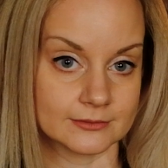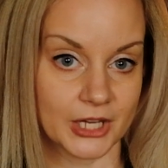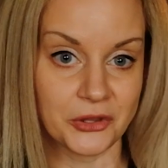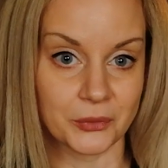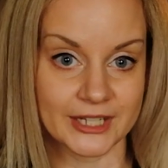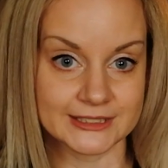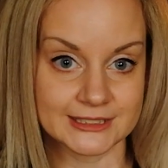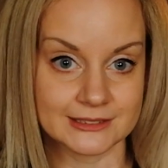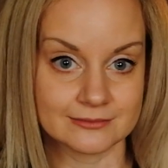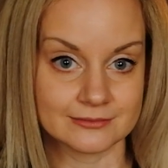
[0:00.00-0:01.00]

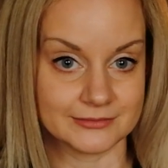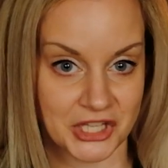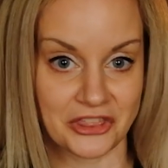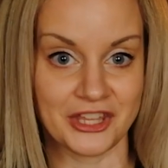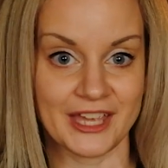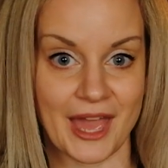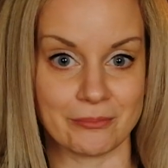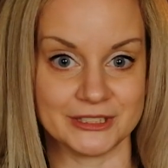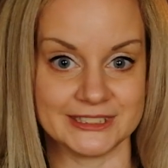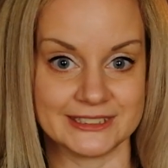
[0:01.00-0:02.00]
Otherwise, nothing
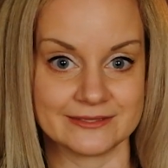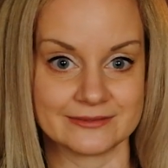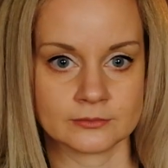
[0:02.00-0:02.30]
happens,